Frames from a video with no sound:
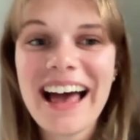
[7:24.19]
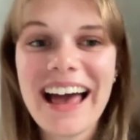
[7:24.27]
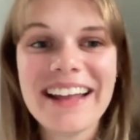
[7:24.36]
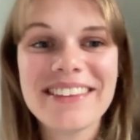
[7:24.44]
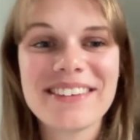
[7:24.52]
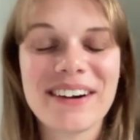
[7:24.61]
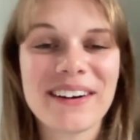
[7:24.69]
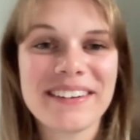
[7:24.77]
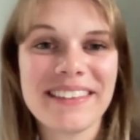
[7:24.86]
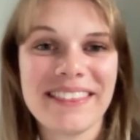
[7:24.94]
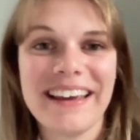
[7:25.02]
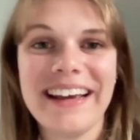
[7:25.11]
It's hard
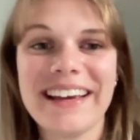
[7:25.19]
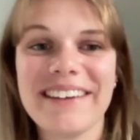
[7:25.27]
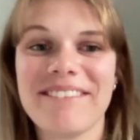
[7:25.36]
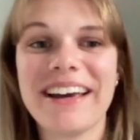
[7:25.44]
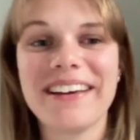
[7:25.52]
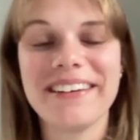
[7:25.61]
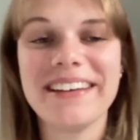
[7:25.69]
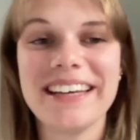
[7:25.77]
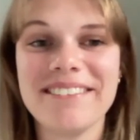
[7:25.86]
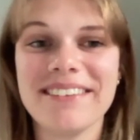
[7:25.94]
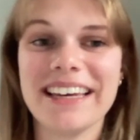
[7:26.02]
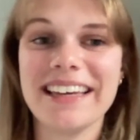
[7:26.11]
to think if I could
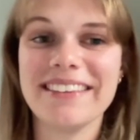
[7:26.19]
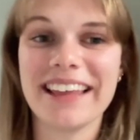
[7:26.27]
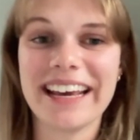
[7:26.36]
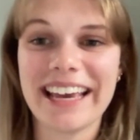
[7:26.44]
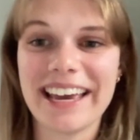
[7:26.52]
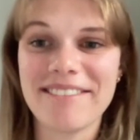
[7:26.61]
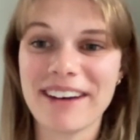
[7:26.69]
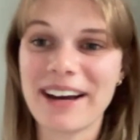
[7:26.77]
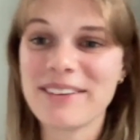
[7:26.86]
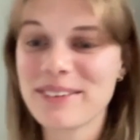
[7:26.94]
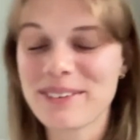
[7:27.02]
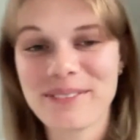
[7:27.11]
even like if I
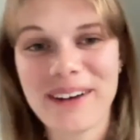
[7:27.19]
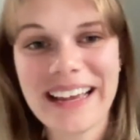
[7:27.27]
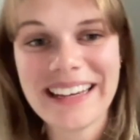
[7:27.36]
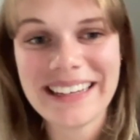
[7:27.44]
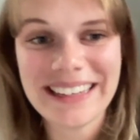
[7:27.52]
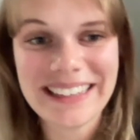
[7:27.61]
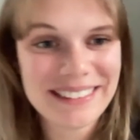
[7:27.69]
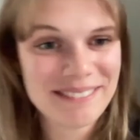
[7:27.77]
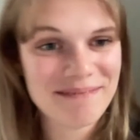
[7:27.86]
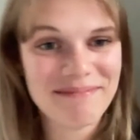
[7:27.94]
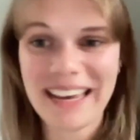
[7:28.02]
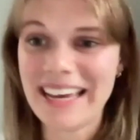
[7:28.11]
just went
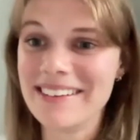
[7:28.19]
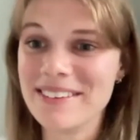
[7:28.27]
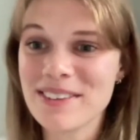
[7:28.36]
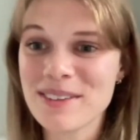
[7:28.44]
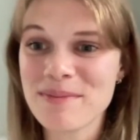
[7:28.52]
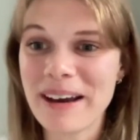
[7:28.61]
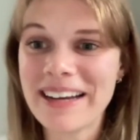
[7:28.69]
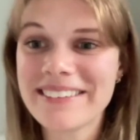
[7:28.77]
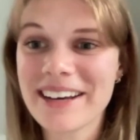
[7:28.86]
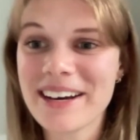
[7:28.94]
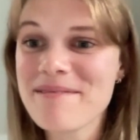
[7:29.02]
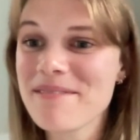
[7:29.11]
and spiked
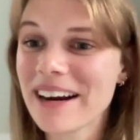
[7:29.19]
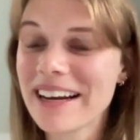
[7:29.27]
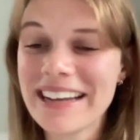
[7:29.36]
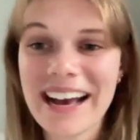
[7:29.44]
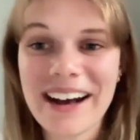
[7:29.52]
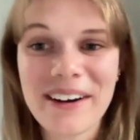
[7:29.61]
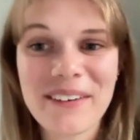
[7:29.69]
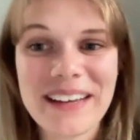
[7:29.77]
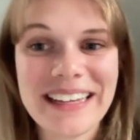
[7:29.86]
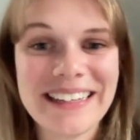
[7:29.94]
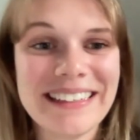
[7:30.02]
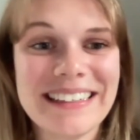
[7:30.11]
up right now
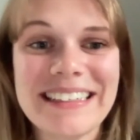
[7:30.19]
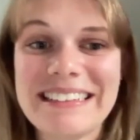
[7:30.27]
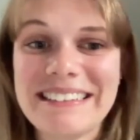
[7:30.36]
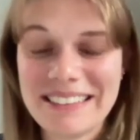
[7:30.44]
and